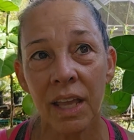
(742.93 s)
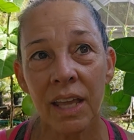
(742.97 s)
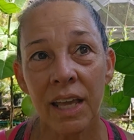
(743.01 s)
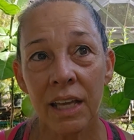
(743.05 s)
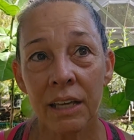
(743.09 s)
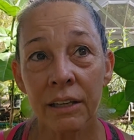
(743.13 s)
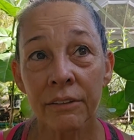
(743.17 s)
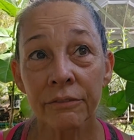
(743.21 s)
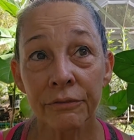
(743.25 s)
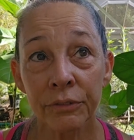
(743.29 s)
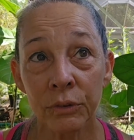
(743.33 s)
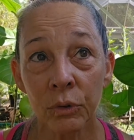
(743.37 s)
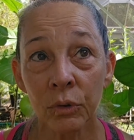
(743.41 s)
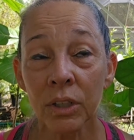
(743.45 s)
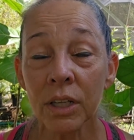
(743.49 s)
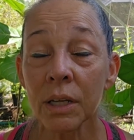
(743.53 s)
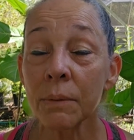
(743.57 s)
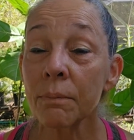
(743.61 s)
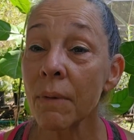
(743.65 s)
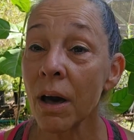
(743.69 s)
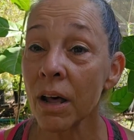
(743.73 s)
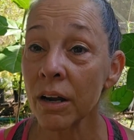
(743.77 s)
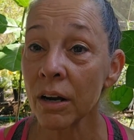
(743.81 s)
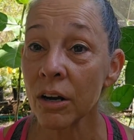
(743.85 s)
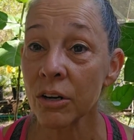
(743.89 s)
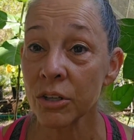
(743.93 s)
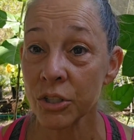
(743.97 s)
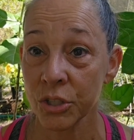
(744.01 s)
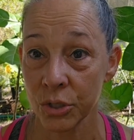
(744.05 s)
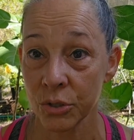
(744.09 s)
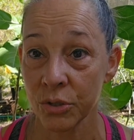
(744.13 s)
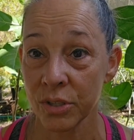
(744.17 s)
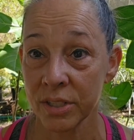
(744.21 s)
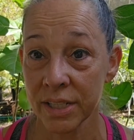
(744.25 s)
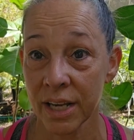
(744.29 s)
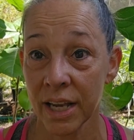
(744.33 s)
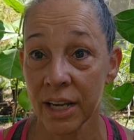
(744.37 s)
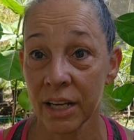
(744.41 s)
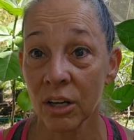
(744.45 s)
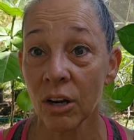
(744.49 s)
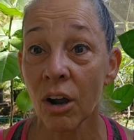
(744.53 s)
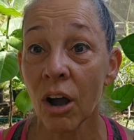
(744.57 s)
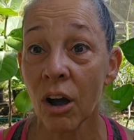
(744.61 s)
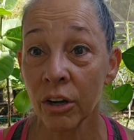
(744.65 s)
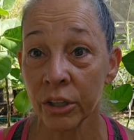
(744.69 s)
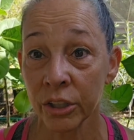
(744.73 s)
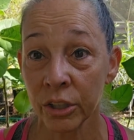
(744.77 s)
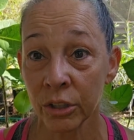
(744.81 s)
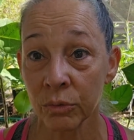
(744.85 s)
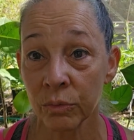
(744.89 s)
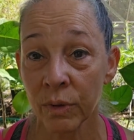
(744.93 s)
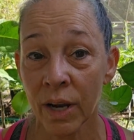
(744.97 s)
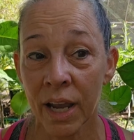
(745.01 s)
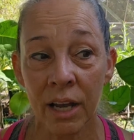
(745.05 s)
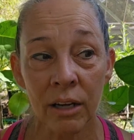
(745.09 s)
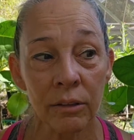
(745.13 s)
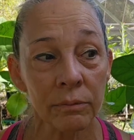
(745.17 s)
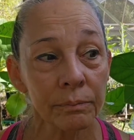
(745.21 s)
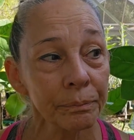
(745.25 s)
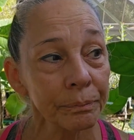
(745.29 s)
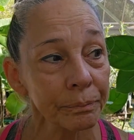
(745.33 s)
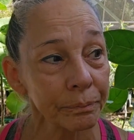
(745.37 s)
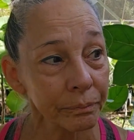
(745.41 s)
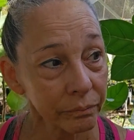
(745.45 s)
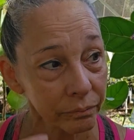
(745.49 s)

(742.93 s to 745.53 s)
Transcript: In Florida, monarchs do stay here all year round.